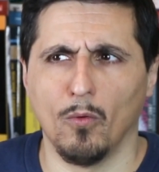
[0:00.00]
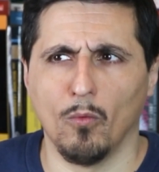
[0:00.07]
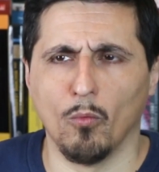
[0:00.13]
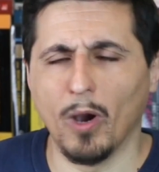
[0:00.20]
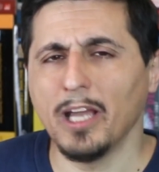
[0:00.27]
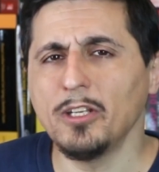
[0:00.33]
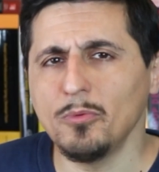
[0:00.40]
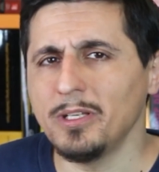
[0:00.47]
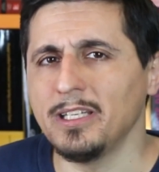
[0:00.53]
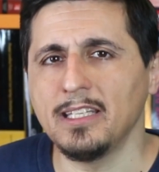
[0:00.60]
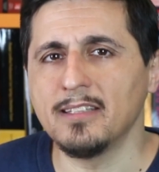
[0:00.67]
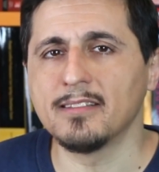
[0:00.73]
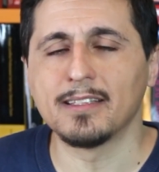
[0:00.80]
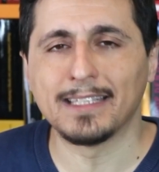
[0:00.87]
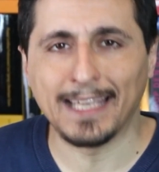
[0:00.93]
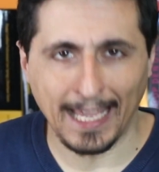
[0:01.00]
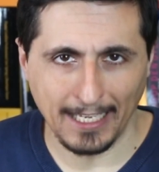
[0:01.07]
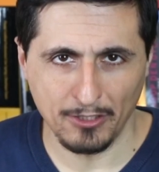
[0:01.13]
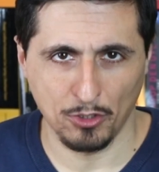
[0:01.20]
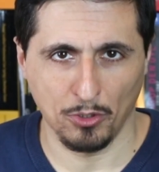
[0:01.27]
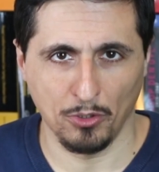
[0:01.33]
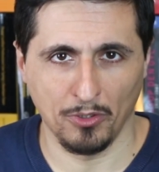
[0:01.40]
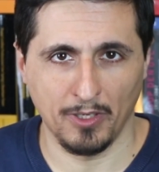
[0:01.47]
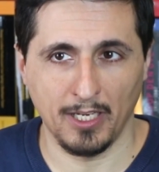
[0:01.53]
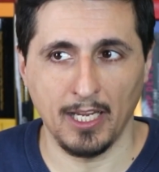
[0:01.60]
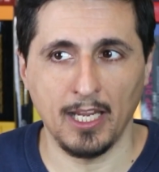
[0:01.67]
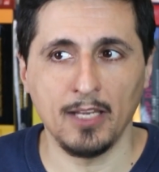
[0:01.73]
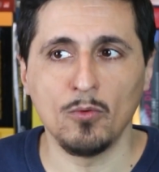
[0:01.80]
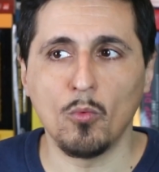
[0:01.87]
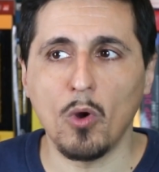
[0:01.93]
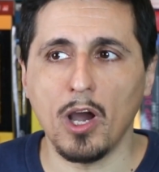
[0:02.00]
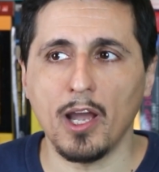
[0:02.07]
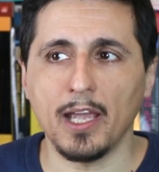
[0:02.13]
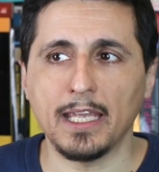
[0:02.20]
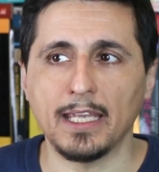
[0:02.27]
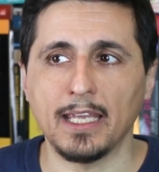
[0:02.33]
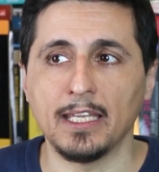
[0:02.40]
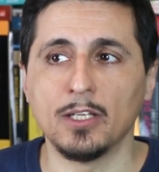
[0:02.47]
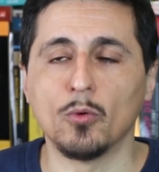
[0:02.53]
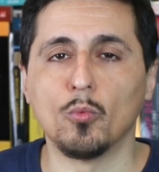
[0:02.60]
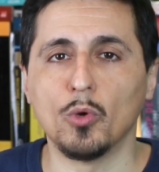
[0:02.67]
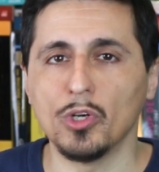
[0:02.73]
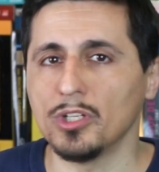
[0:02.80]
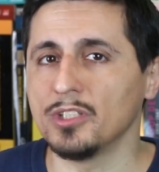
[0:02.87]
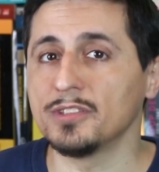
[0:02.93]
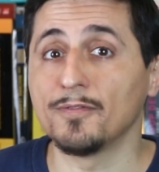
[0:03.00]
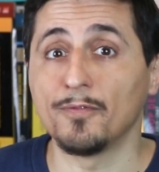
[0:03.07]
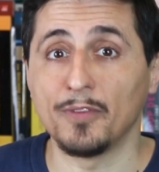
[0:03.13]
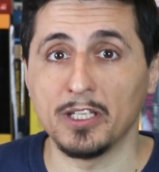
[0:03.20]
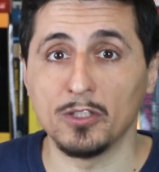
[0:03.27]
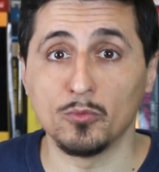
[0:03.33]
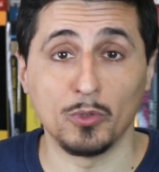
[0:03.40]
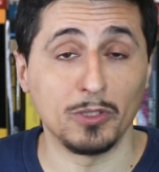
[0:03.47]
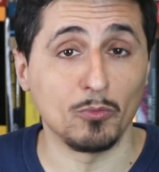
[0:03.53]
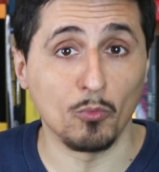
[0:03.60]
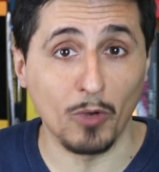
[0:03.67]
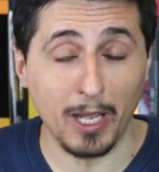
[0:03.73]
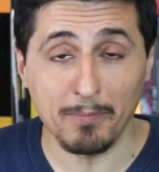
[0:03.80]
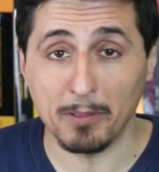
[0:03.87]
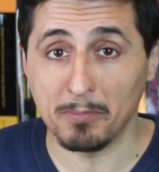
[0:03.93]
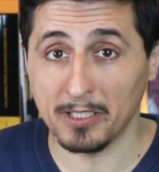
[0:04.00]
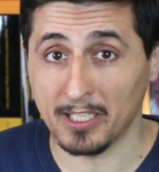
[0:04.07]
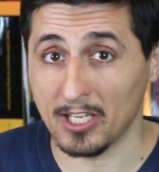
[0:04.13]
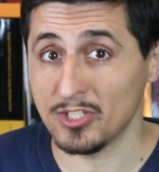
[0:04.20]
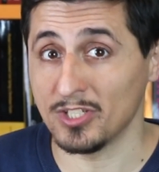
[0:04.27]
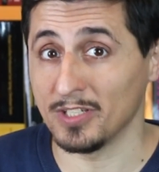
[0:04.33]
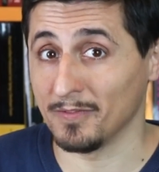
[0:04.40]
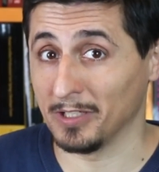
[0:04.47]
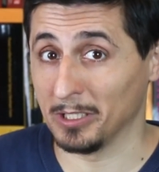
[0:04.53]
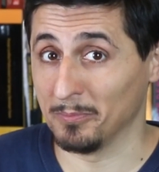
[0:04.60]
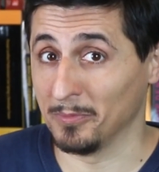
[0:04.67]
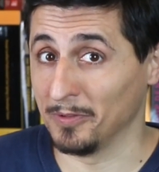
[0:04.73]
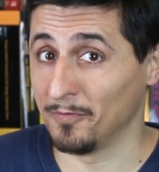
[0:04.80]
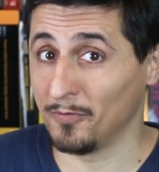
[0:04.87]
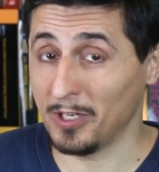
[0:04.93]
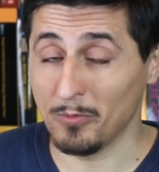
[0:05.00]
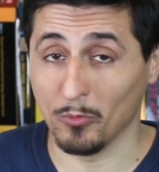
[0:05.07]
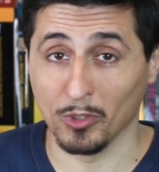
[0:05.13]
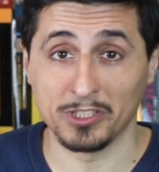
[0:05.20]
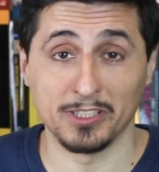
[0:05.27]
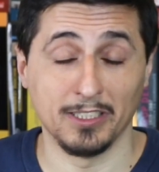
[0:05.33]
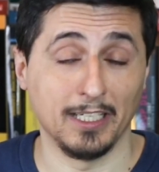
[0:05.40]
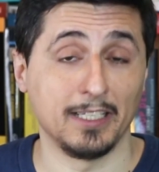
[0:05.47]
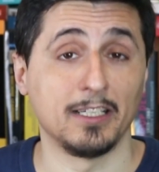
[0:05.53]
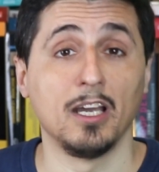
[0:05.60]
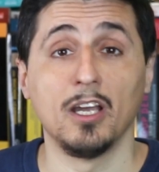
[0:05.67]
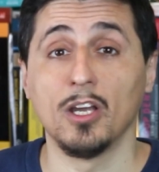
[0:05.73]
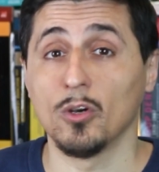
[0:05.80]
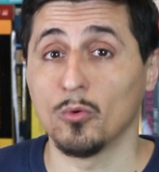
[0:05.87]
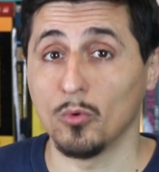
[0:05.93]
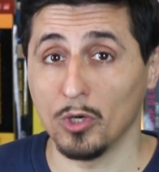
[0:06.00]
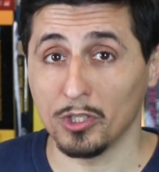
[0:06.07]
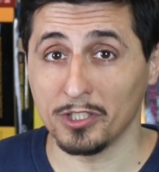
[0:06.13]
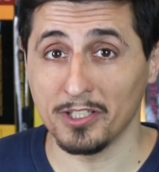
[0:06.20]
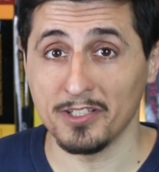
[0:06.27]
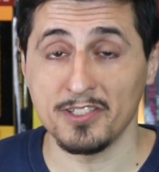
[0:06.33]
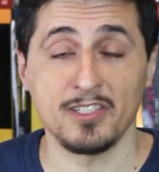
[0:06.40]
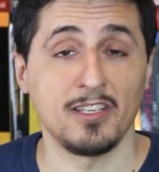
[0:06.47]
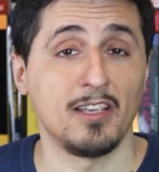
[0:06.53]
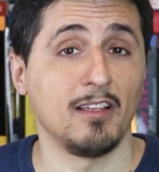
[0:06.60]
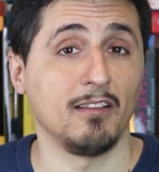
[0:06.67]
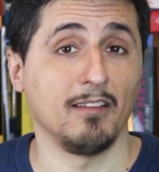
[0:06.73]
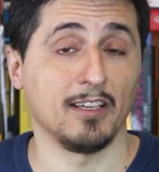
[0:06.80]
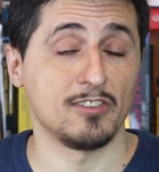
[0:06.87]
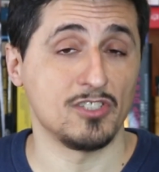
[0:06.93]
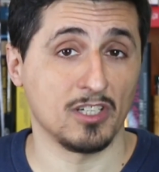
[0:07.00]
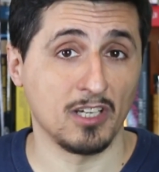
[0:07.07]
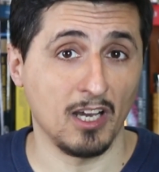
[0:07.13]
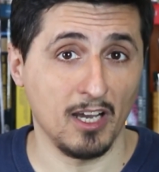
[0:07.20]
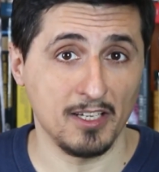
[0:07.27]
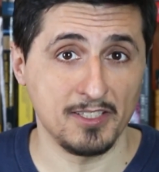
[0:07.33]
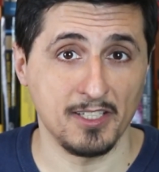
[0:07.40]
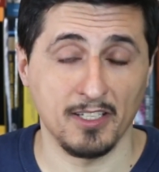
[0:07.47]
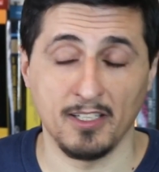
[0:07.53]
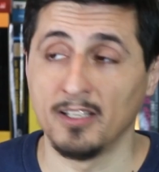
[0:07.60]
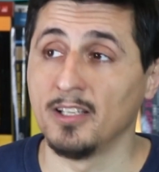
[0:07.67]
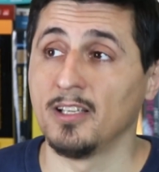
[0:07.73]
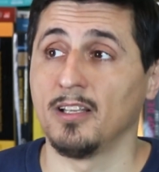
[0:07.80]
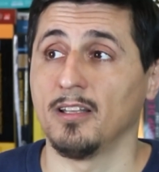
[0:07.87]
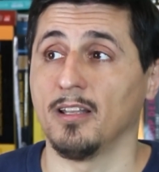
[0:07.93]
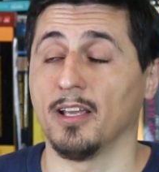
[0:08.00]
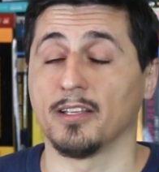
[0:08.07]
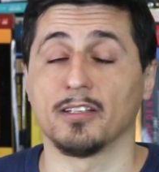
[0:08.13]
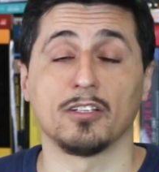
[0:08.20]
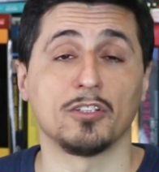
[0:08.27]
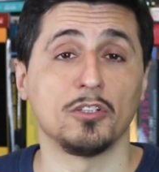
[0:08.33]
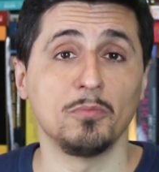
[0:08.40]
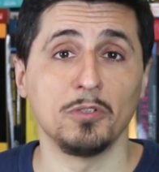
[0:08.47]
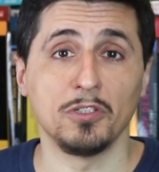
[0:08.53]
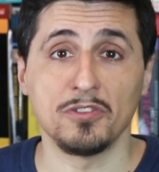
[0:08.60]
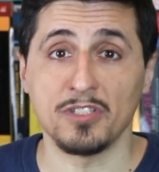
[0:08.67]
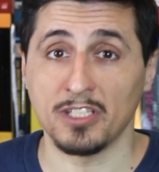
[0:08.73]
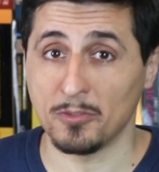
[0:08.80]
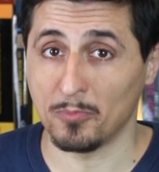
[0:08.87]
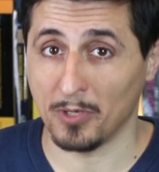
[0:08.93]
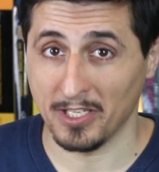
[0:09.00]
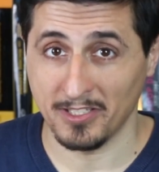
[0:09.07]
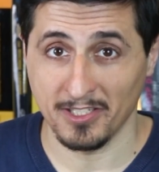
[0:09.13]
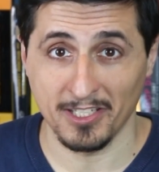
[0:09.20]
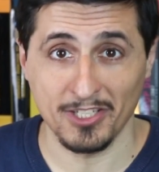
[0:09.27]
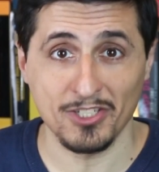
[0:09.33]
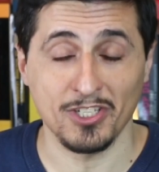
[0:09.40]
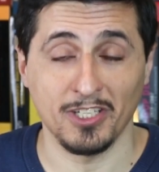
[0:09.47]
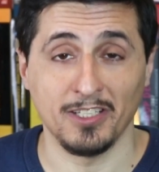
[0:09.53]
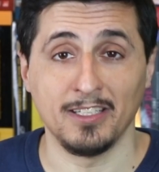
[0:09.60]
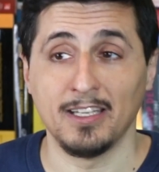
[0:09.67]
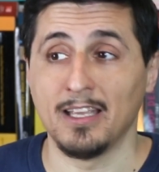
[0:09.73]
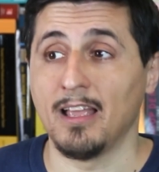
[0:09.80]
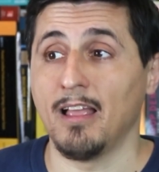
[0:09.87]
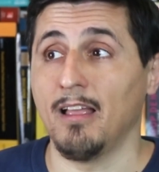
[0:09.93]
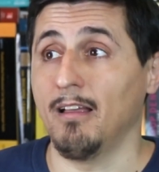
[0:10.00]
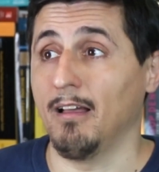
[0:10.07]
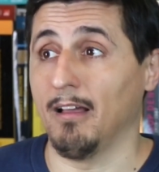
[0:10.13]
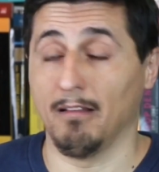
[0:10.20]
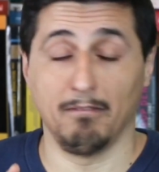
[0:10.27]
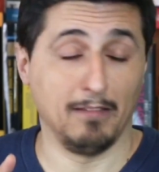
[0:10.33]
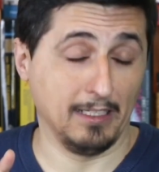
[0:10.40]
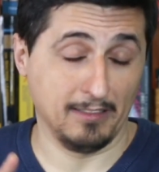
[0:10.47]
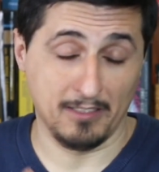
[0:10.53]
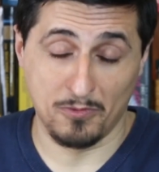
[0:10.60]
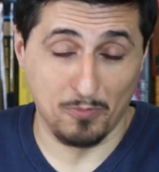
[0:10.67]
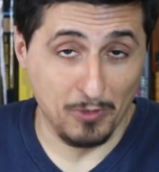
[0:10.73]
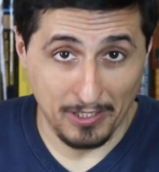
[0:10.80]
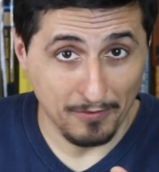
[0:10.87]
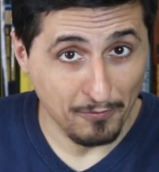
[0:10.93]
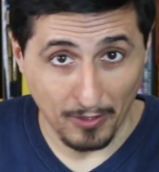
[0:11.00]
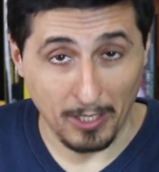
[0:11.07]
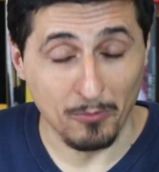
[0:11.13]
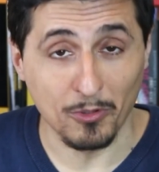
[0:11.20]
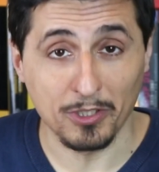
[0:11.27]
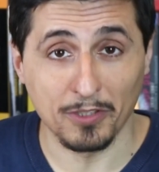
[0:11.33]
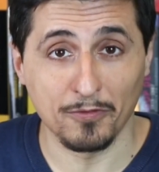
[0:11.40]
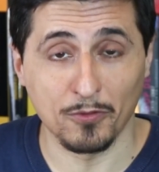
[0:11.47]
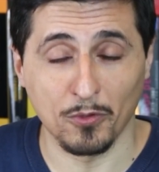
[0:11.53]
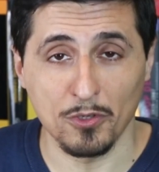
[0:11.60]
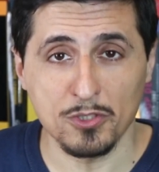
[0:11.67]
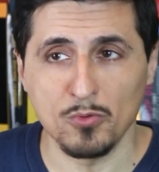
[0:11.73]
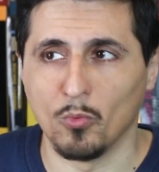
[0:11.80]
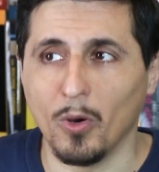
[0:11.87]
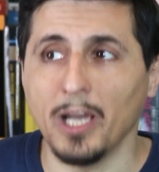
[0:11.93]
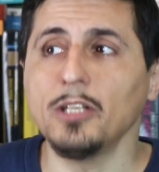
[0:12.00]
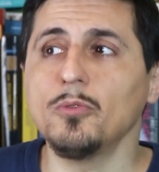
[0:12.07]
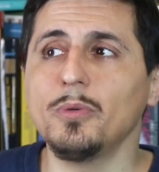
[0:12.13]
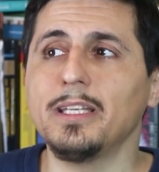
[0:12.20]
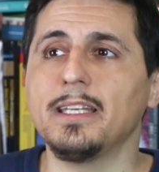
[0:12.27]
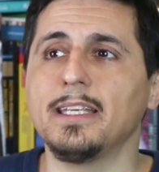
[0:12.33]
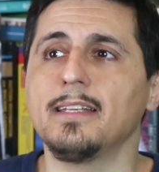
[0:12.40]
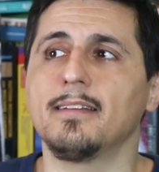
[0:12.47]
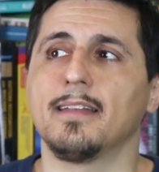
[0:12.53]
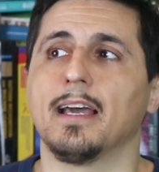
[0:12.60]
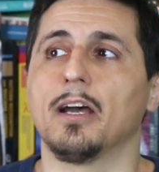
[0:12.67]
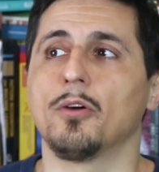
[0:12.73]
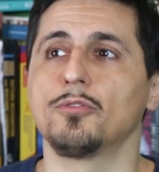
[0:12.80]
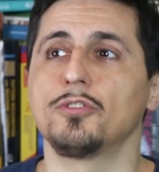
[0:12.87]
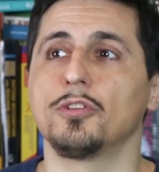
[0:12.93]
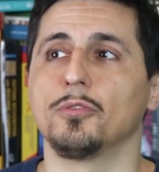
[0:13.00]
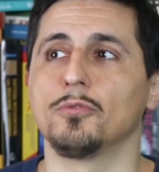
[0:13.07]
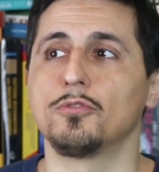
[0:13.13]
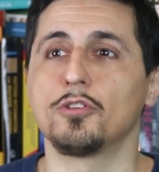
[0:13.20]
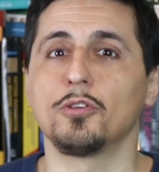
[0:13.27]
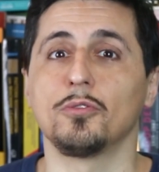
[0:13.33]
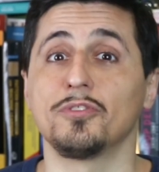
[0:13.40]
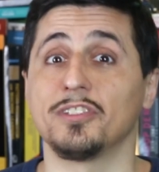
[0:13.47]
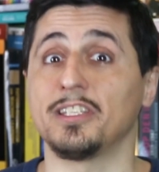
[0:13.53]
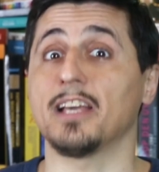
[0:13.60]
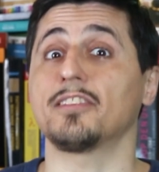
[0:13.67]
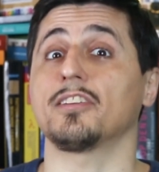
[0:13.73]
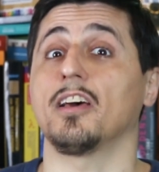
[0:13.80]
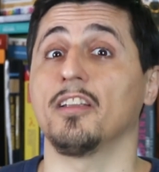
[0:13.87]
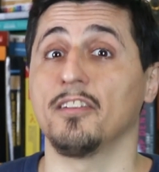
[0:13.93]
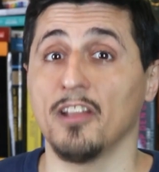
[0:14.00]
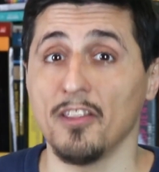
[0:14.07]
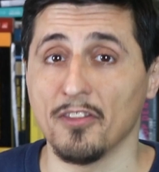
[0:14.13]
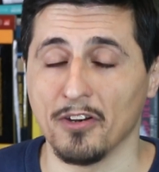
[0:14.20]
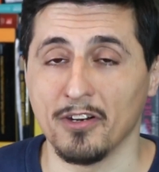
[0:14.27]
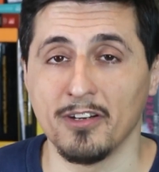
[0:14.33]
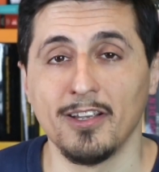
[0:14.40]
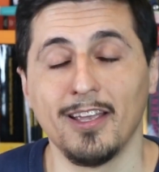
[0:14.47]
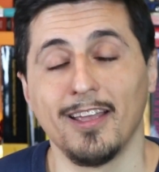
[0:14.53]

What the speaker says: why do we need Ktor, and why in a world filled with web application development frameworks like Quarkus, like Jakarta, like Cumulus Enterprise Edition, like the Spring framework of course, why do we need now to choose yet another